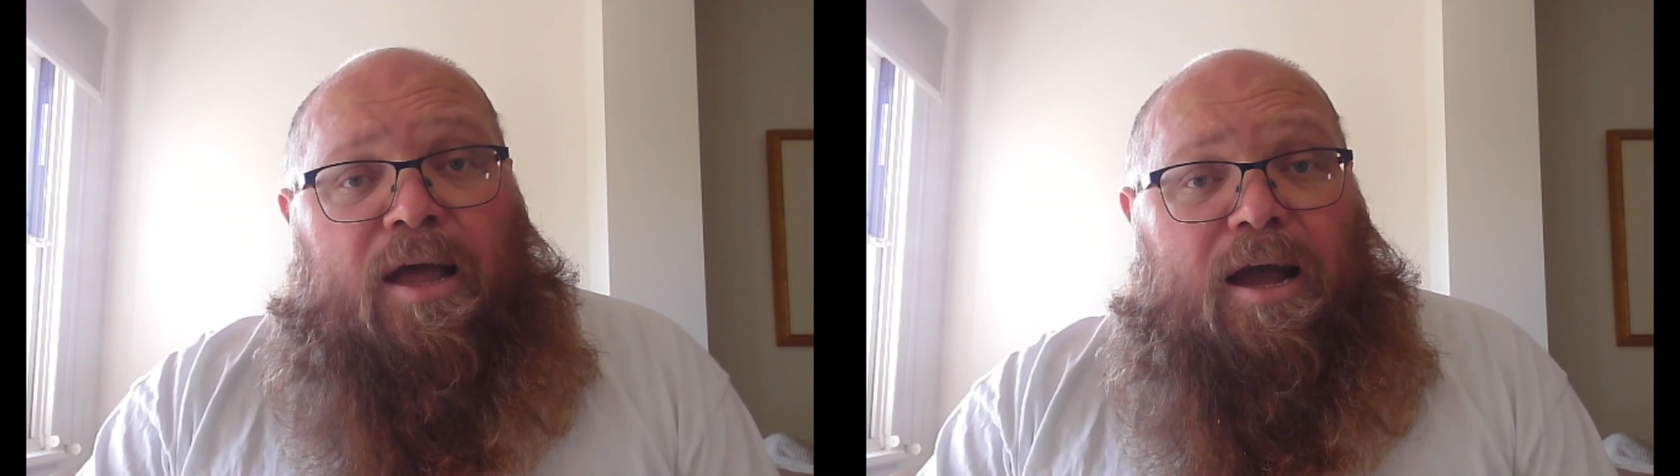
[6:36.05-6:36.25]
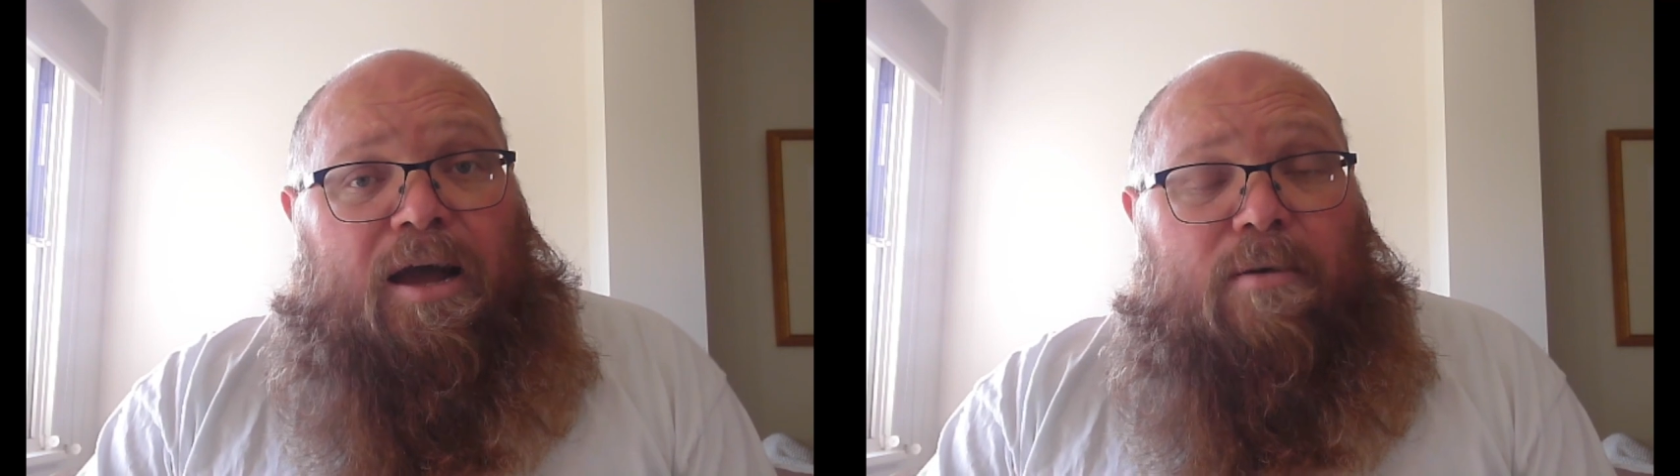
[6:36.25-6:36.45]

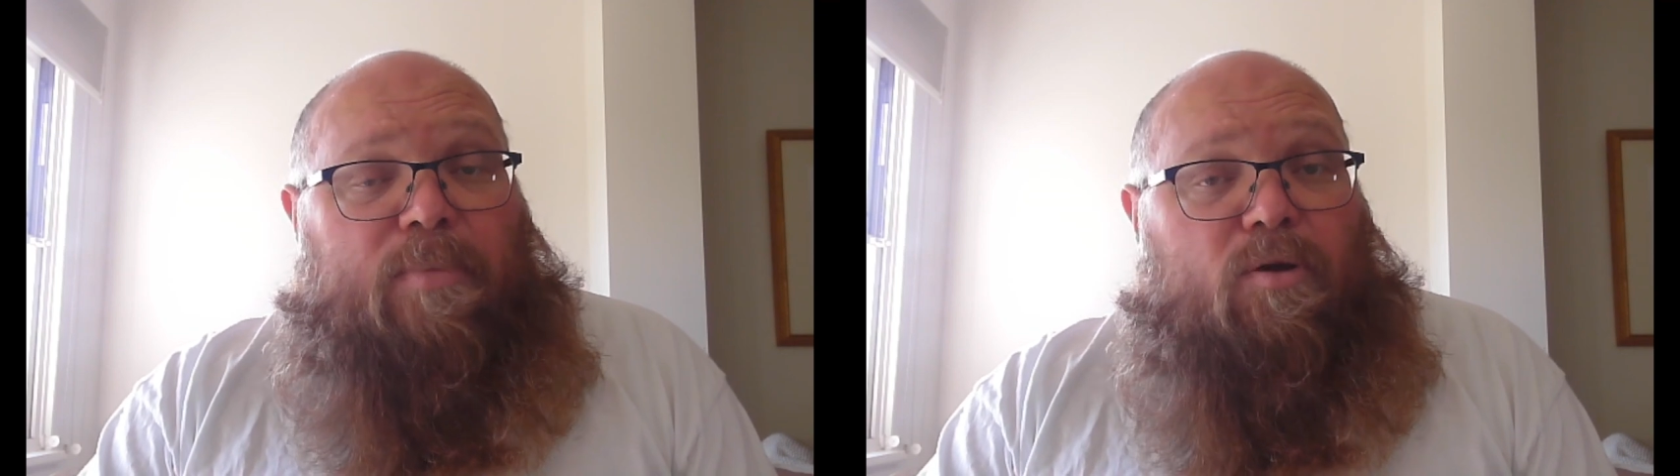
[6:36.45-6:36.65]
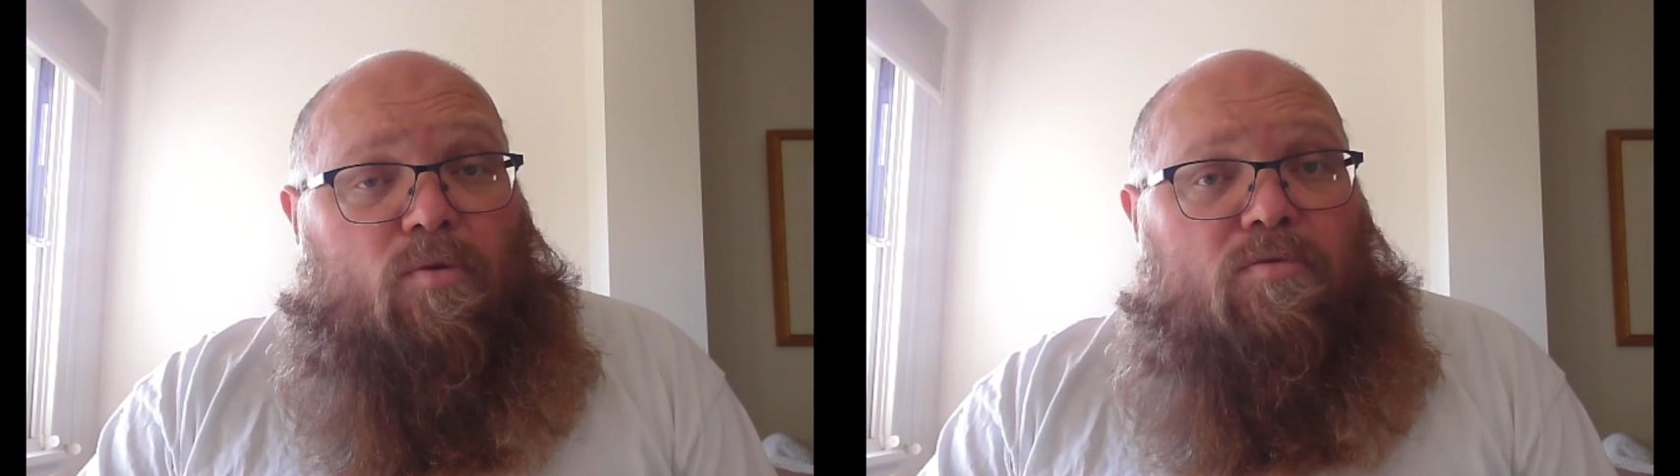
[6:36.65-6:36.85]

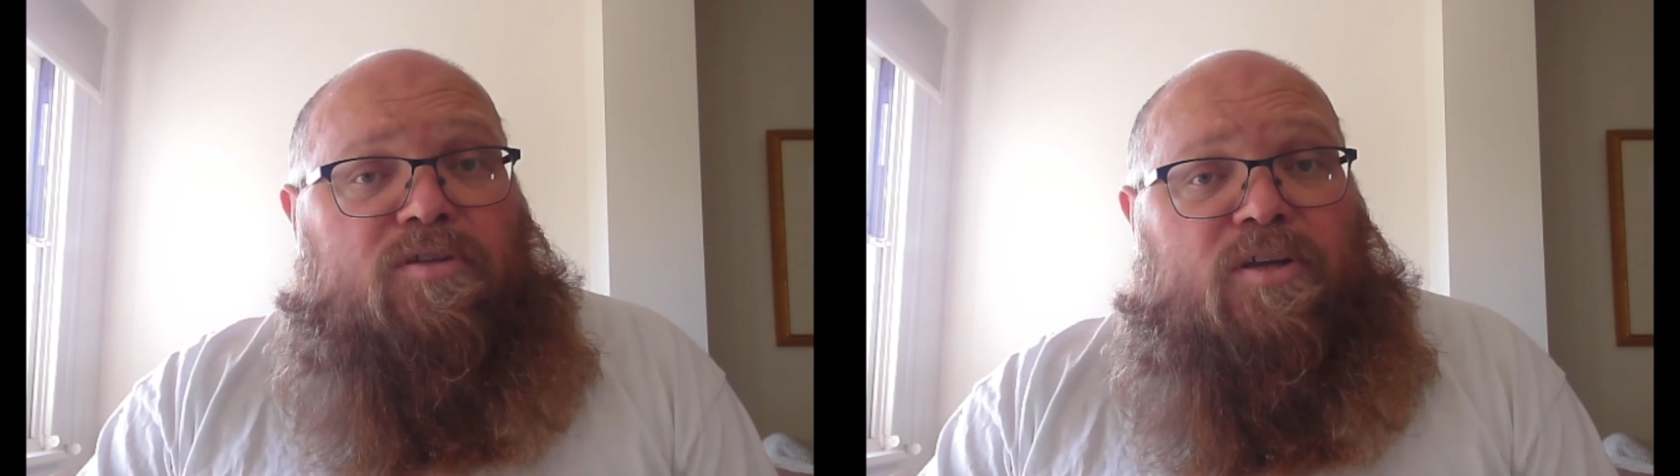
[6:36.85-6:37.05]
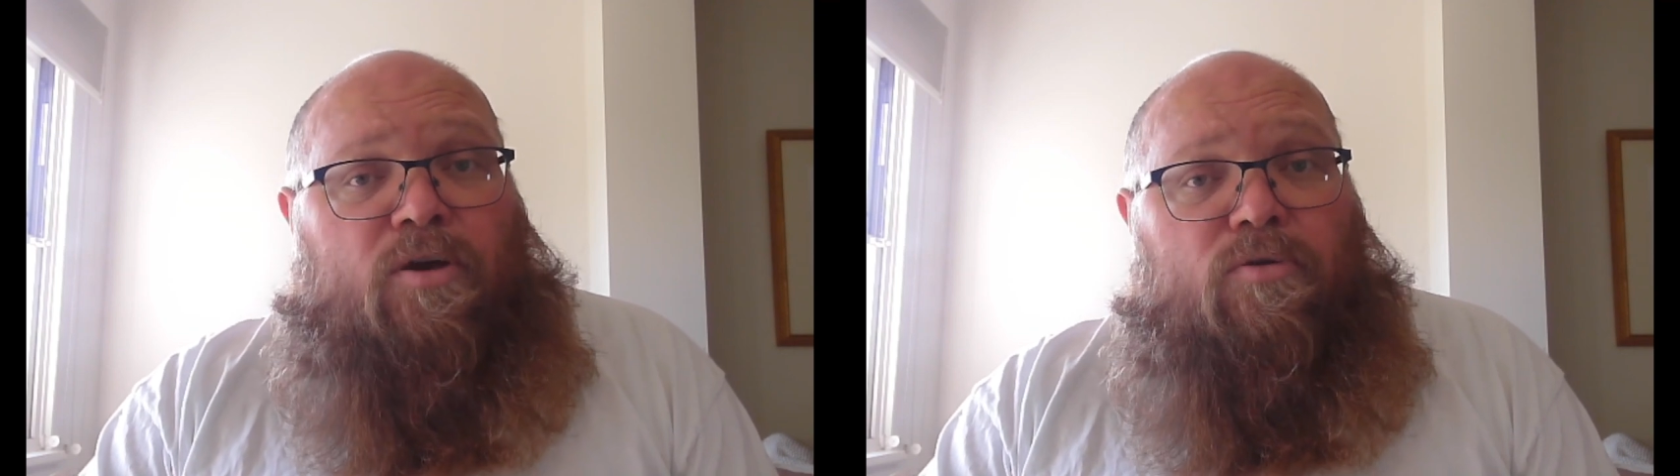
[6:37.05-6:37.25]
but
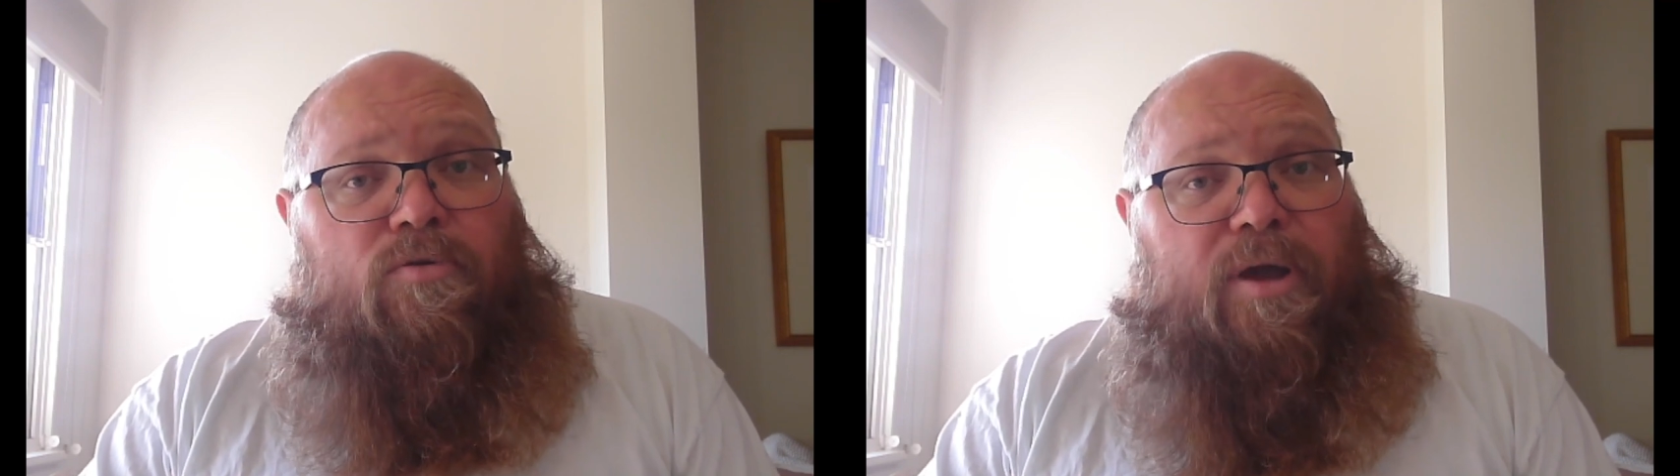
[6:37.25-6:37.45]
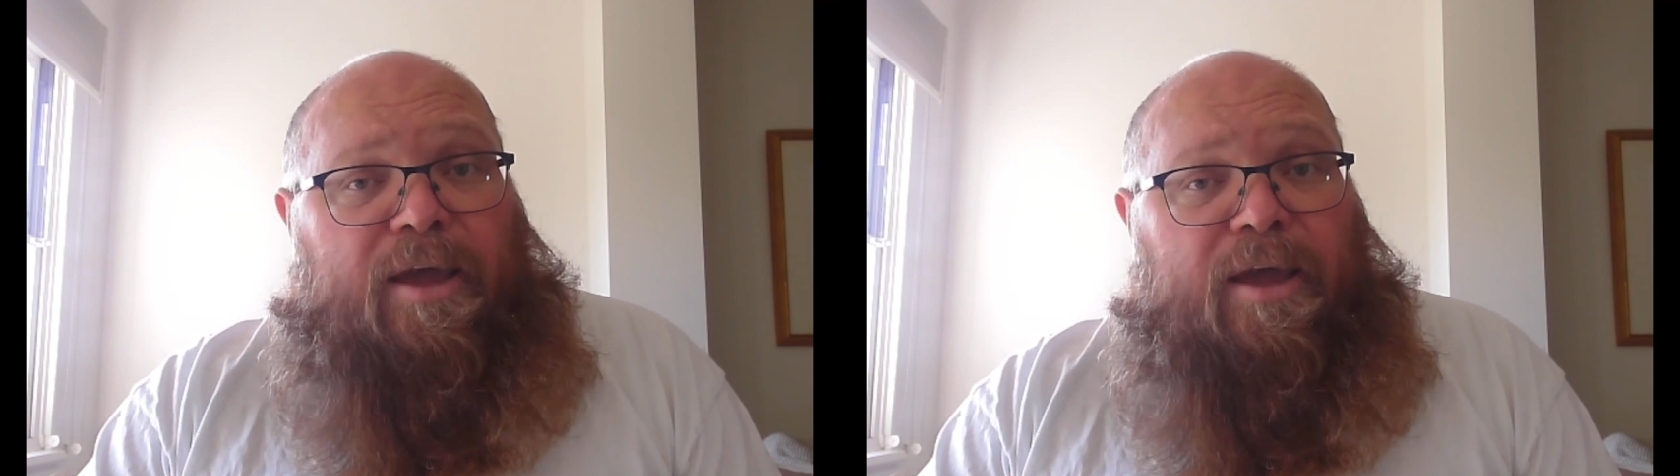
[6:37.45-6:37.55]
also